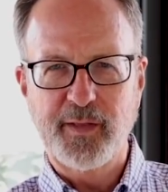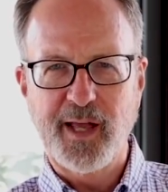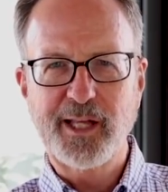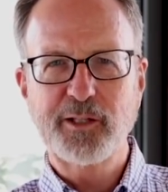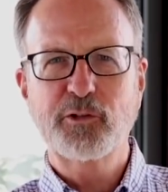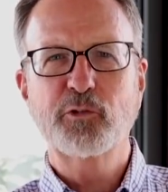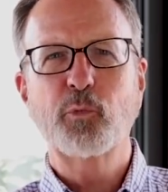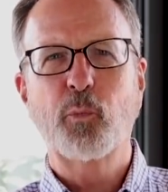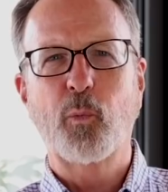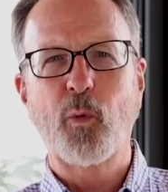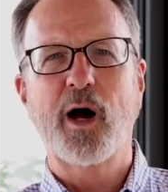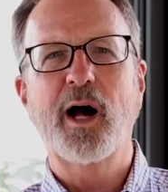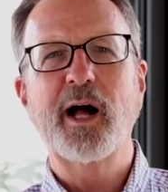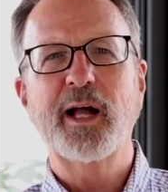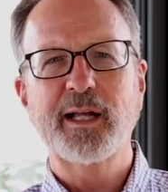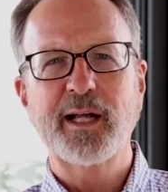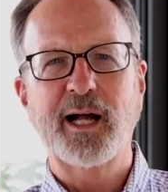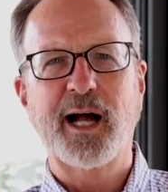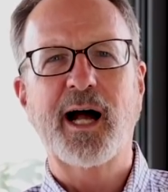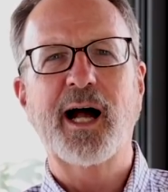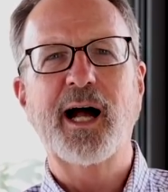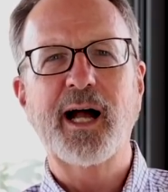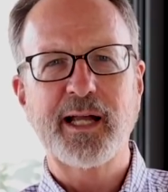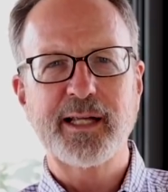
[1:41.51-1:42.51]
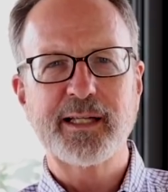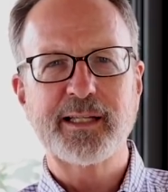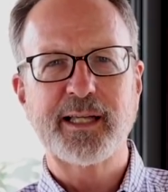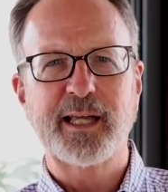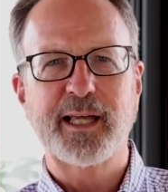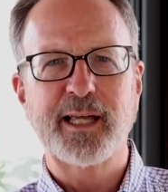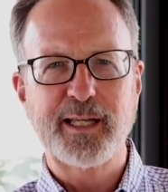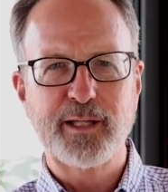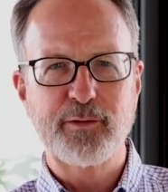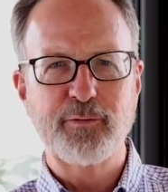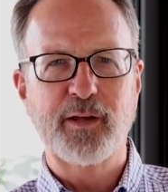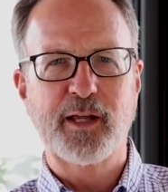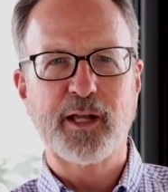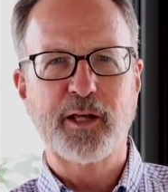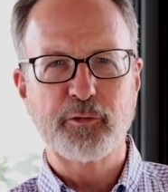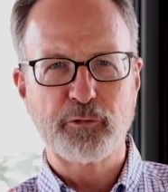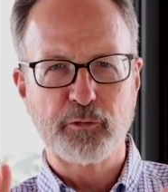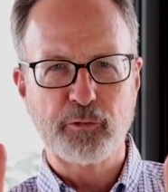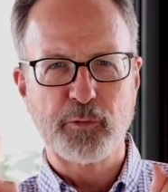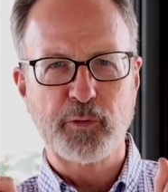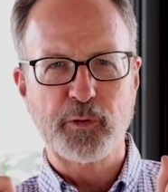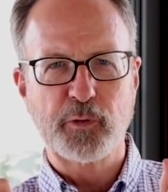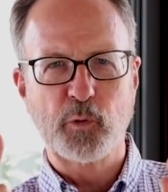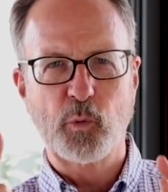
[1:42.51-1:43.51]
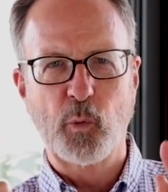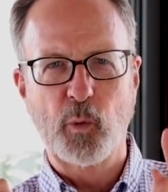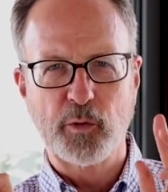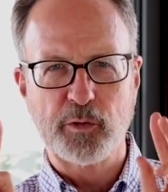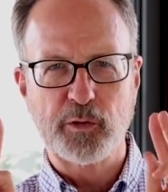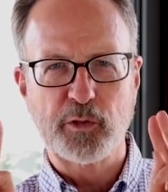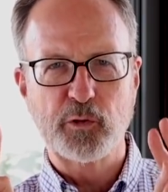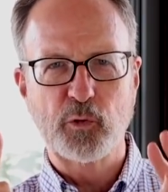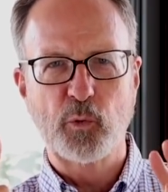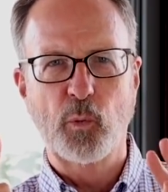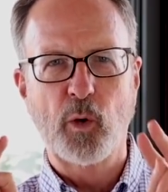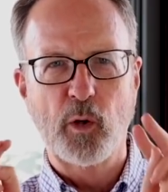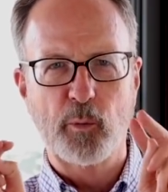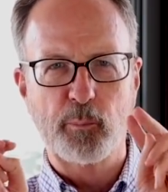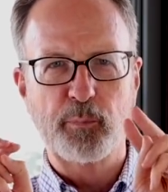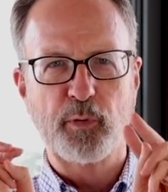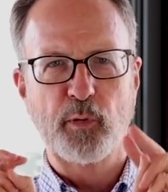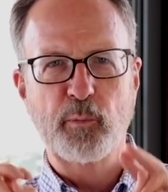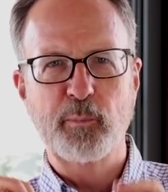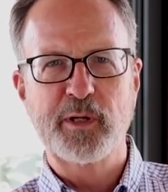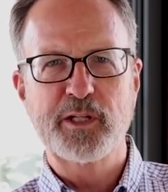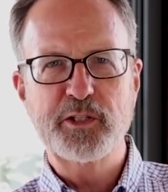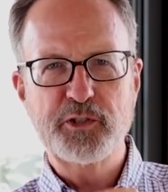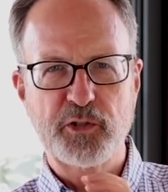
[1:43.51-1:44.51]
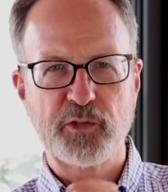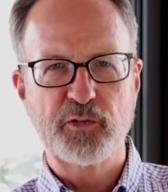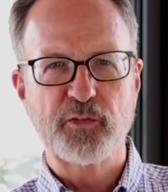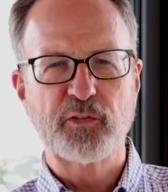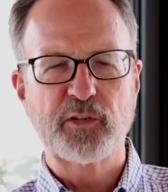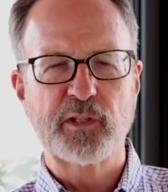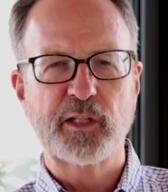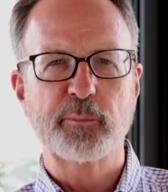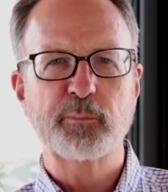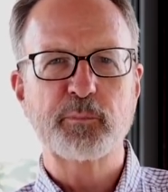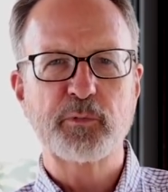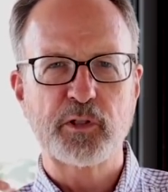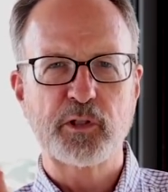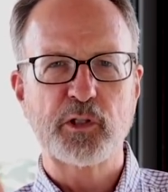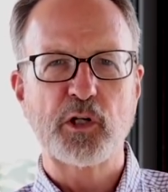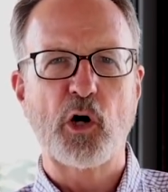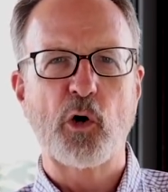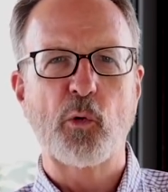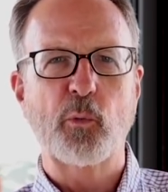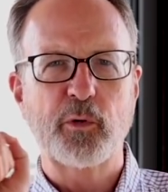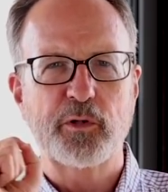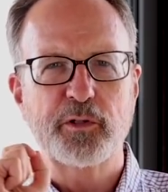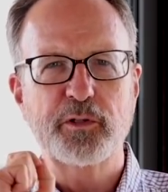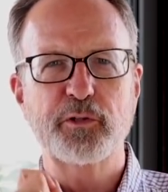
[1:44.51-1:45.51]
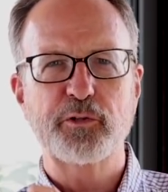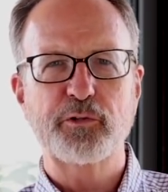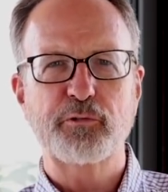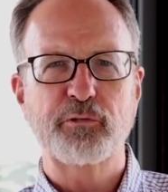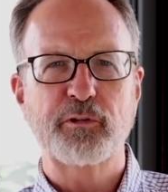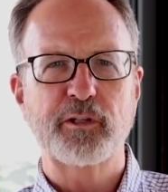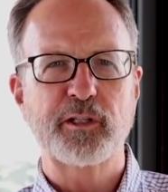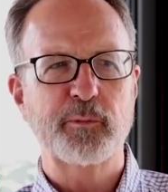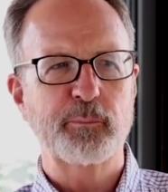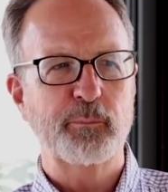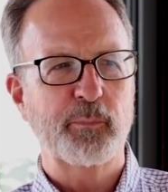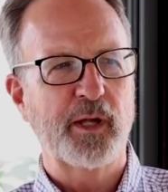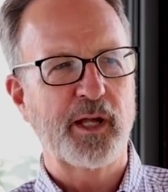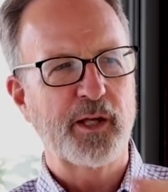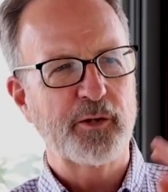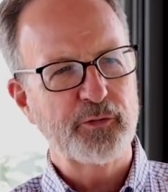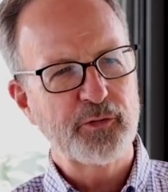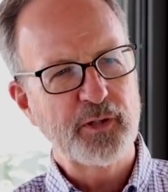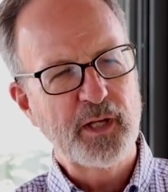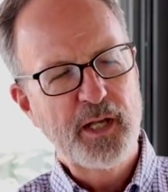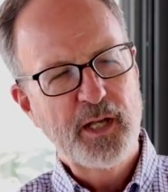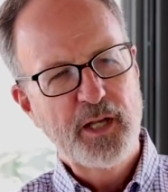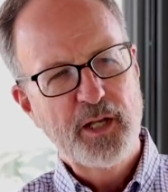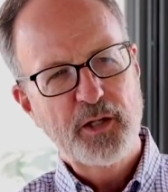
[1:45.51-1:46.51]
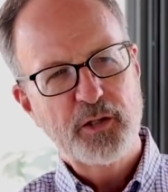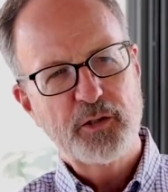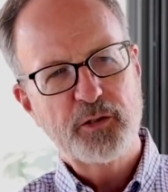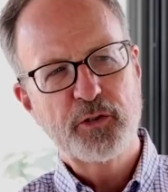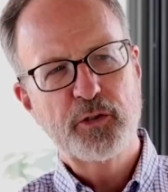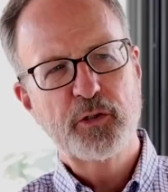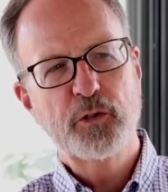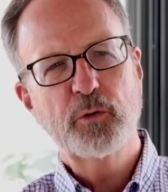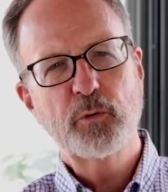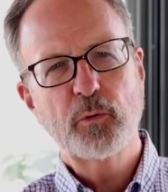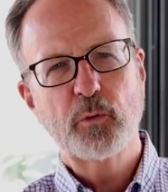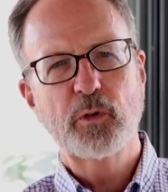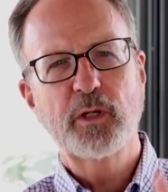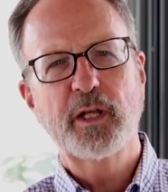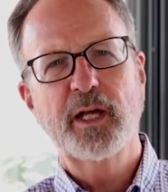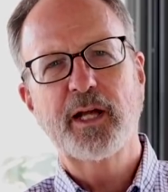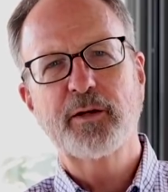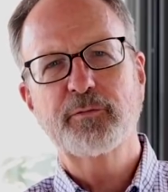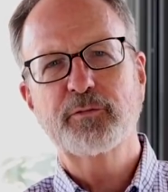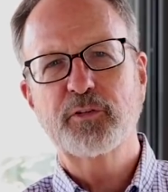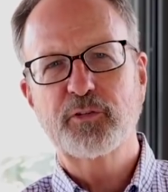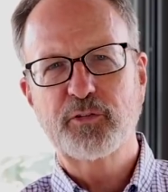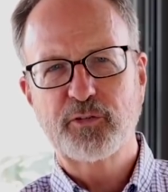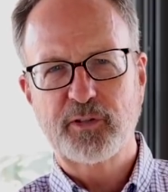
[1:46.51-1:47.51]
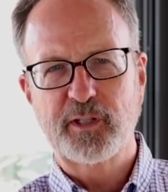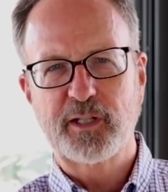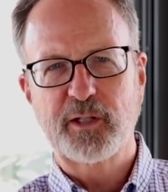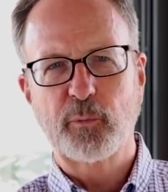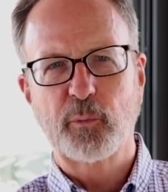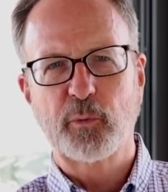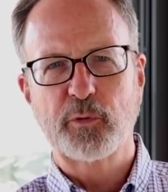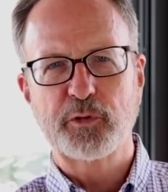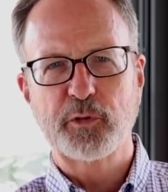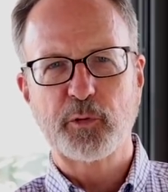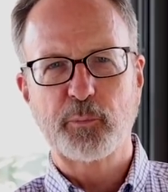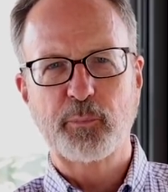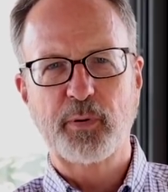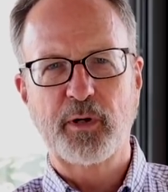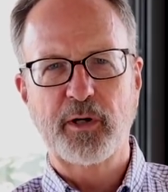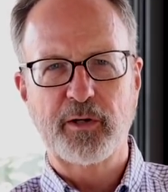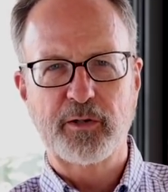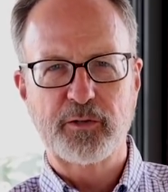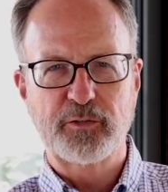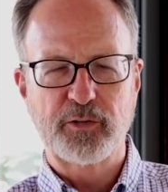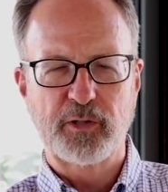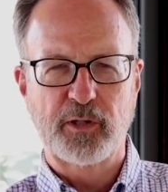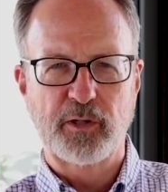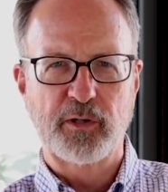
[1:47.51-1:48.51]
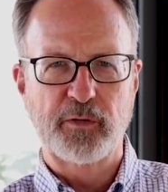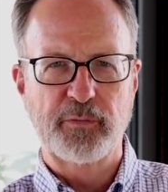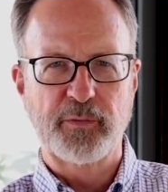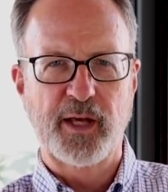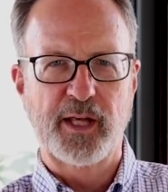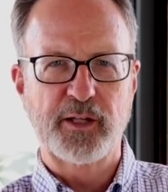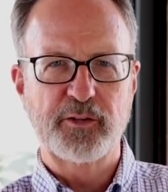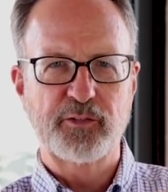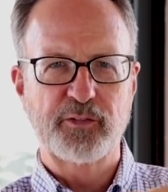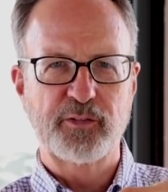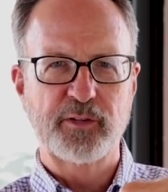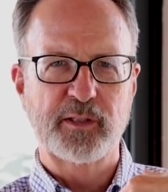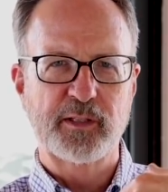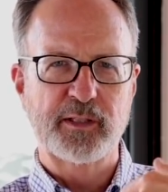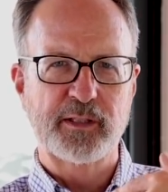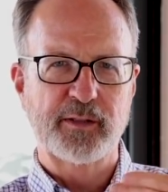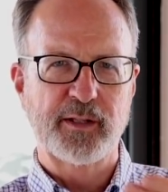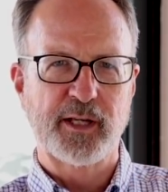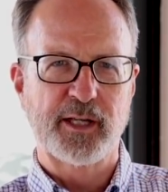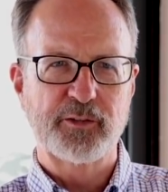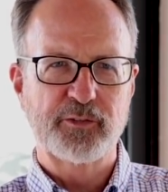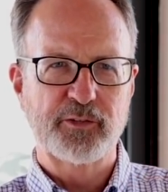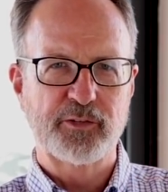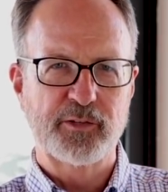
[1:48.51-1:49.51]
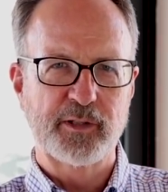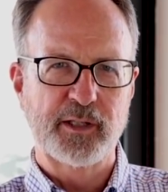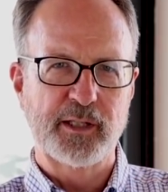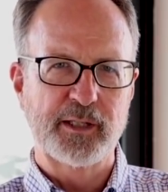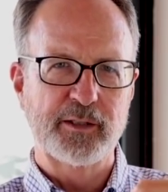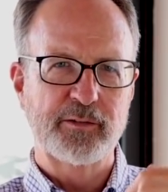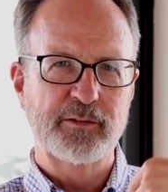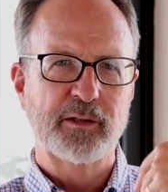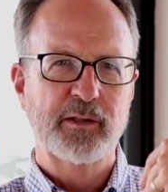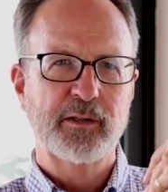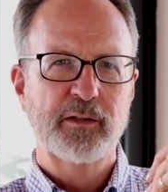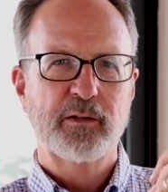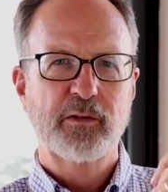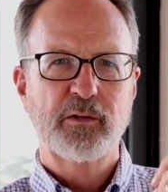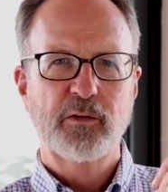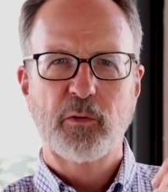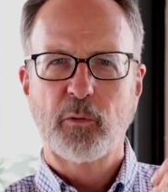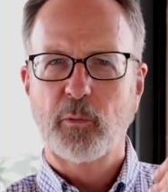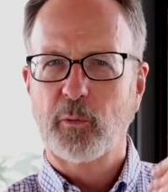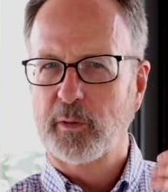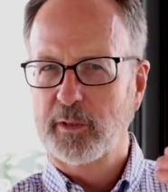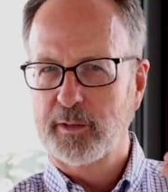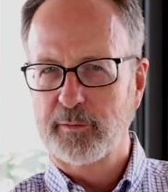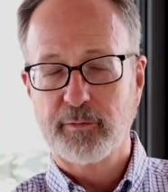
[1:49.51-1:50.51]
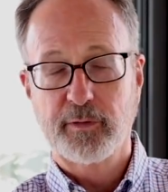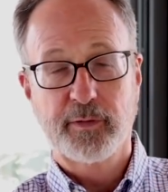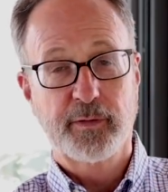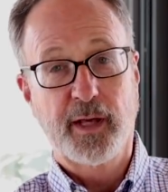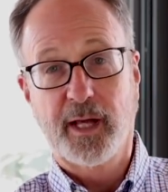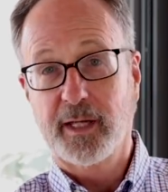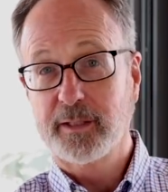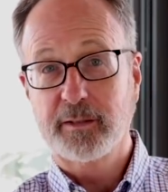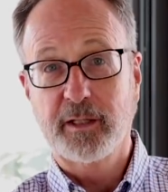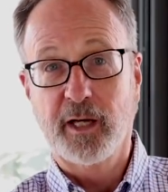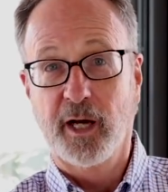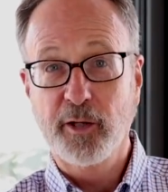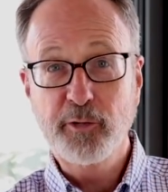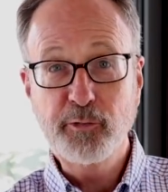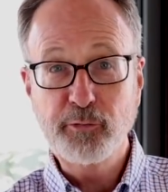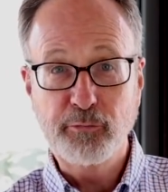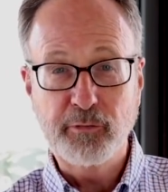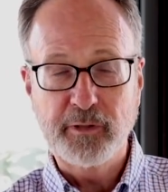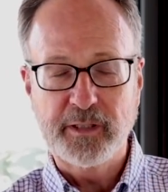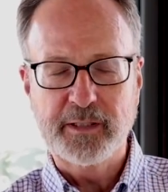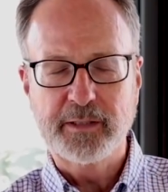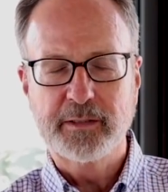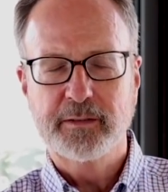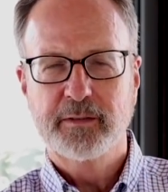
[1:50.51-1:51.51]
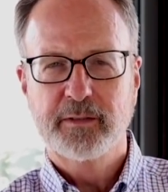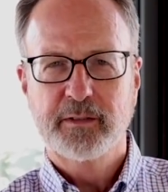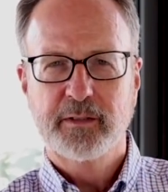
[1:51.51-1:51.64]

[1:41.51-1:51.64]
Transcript: That's why I gave Andrew the quote unquote permission slip to go where you're treated best you don't have to stay where your parents are in that city, that state, or even that country.